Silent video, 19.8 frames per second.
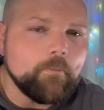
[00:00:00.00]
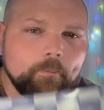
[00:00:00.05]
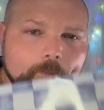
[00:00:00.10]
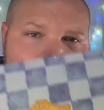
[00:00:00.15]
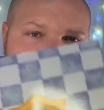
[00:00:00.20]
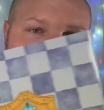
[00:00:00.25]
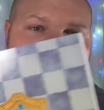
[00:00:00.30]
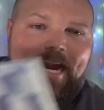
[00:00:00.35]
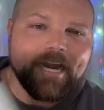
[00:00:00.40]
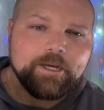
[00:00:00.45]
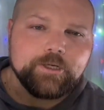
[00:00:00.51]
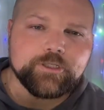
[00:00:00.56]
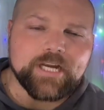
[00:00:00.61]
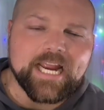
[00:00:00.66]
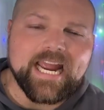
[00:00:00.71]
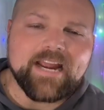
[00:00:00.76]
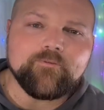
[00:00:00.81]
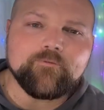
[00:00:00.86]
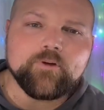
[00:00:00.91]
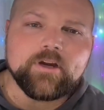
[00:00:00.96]
page.
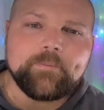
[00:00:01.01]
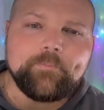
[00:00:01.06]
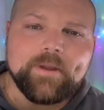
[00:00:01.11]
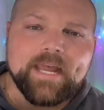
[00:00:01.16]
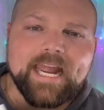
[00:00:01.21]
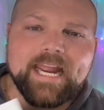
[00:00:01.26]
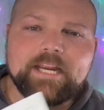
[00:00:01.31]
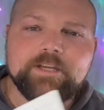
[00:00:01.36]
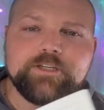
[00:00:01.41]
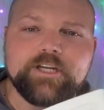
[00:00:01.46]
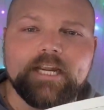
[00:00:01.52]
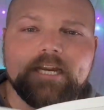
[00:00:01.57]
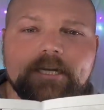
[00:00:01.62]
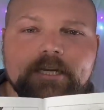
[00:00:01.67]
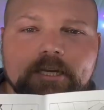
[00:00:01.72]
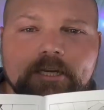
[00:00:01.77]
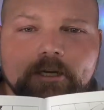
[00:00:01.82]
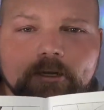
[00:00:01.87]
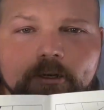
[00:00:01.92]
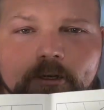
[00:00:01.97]
Every page in
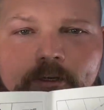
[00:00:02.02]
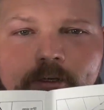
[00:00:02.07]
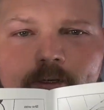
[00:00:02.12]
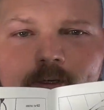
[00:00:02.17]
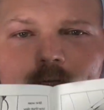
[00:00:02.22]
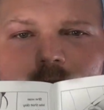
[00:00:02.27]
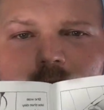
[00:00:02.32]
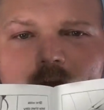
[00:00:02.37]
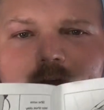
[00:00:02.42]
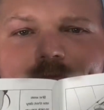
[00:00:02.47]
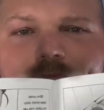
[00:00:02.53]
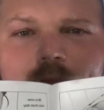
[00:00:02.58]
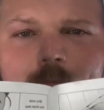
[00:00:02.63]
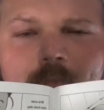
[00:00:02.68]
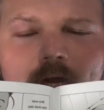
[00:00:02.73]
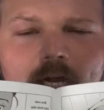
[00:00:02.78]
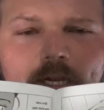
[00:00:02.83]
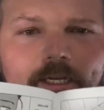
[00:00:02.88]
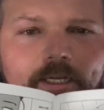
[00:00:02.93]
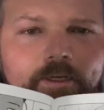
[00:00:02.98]
here of the
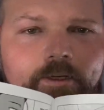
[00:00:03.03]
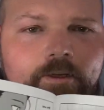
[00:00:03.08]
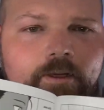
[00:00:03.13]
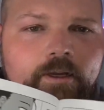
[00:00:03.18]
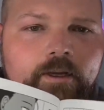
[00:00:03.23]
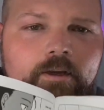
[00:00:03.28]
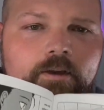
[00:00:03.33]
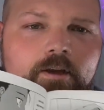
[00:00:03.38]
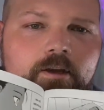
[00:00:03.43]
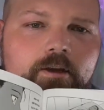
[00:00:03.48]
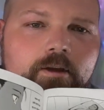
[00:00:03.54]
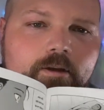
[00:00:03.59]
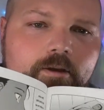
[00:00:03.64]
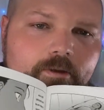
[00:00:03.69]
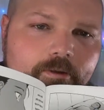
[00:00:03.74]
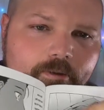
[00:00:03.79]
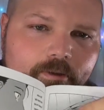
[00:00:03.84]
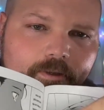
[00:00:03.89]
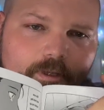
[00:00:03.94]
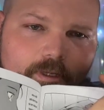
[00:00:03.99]
manga
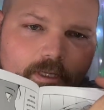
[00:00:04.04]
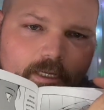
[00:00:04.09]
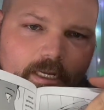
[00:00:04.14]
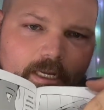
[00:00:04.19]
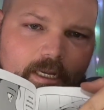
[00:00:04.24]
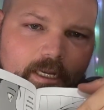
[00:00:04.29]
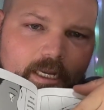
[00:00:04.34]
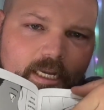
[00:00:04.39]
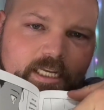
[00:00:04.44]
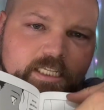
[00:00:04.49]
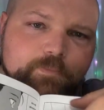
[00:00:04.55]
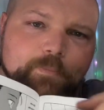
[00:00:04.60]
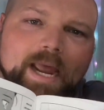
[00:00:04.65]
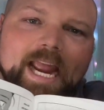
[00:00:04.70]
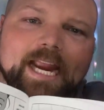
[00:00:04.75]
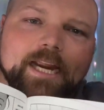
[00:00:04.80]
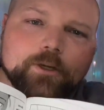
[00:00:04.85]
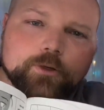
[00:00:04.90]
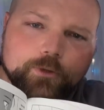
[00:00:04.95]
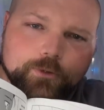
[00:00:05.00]
is
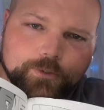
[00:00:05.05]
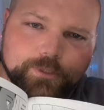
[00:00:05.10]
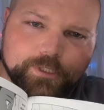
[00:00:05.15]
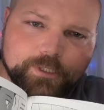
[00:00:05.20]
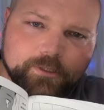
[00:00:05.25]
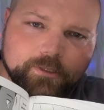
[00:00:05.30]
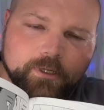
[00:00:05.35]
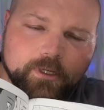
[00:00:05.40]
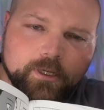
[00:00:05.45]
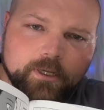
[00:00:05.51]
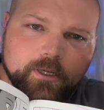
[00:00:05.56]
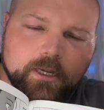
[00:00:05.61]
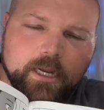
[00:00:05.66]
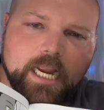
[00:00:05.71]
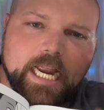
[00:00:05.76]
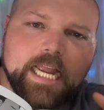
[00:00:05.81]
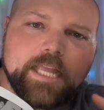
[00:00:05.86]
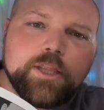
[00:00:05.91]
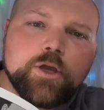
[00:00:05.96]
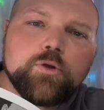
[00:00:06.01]
panels.
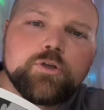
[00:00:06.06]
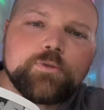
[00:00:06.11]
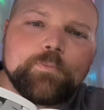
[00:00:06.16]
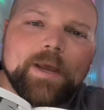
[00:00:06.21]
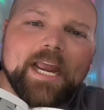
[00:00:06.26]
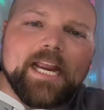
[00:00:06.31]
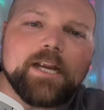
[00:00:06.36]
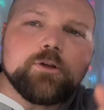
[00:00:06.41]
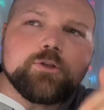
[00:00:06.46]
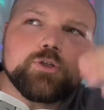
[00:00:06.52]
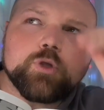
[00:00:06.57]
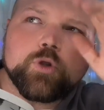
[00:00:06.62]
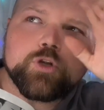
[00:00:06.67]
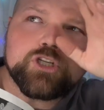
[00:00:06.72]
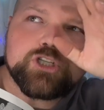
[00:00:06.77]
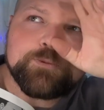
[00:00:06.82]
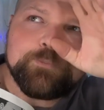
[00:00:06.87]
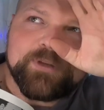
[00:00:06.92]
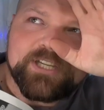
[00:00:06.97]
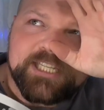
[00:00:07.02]
And those panels are
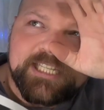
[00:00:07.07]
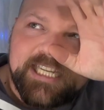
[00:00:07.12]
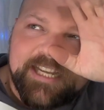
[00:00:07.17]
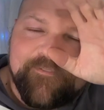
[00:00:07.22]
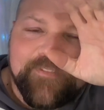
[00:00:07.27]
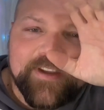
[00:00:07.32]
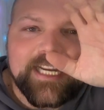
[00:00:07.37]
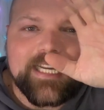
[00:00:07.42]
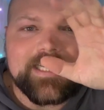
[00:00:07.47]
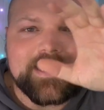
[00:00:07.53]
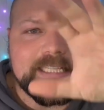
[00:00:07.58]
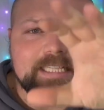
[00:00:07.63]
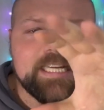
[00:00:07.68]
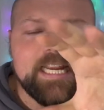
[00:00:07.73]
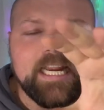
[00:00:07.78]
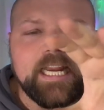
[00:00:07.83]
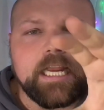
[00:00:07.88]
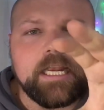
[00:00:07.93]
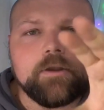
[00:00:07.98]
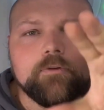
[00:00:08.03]
specific
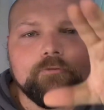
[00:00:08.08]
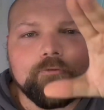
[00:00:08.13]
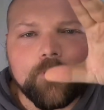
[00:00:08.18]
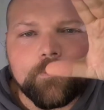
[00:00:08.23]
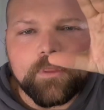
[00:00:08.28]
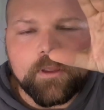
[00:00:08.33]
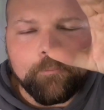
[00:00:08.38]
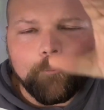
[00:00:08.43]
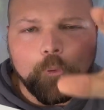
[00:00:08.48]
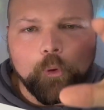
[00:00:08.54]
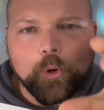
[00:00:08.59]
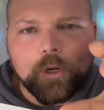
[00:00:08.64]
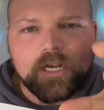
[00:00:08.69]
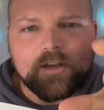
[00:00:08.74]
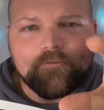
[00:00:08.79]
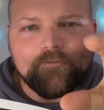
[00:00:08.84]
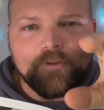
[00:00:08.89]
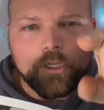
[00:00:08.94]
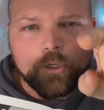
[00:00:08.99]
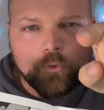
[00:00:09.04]
scene from the point
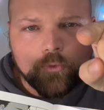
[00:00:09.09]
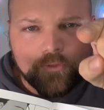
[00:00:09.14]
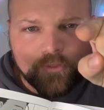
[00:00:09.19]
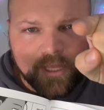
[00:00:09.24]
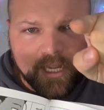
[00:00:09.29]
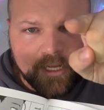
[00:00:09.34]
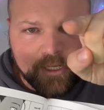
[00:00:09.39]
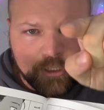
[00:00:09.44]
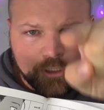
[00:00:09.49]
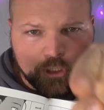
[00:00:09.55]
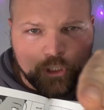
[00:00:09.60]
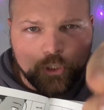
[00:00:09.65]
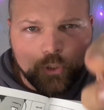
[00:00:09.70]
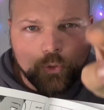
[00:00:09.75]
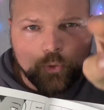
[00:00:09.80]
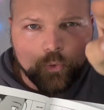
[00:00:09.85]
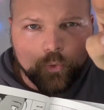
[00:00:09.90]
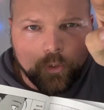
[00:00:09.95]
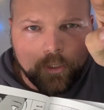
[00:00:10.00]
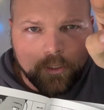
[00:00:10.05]
of view that
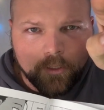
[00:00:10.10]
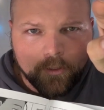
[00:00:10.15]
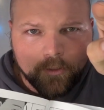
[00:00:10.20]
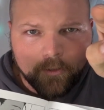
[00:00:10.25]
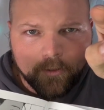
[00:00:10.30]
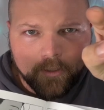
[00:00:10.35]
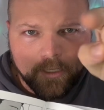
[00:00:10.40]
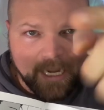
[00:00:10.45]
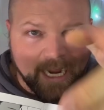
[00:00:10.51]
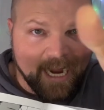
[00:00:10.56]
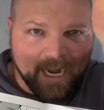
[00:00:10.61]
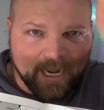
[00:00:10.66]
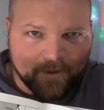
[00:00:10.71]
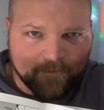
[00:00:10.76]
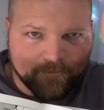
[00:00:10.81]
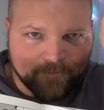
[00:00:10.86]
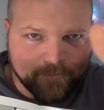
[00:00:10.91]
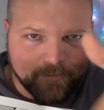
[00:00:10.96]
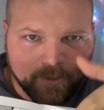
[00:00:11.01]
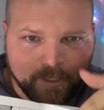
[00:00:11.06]
you have.
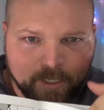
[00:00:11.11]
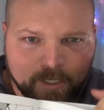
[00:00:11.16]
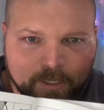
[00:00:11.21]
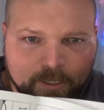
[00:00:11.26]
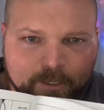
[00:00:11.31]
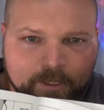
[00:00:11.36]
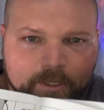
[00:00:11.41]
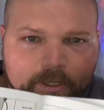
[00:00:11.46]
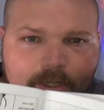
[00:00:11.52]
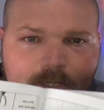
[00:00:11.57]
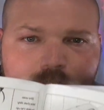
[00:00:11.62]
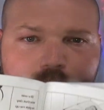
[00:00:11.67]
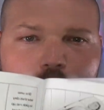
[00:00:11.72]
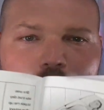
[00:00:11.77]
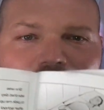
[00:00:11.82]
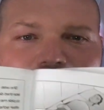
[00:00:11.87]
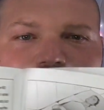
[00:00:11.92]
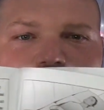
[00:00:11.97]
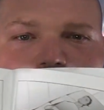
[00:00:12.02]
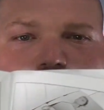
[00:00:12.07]
So you have to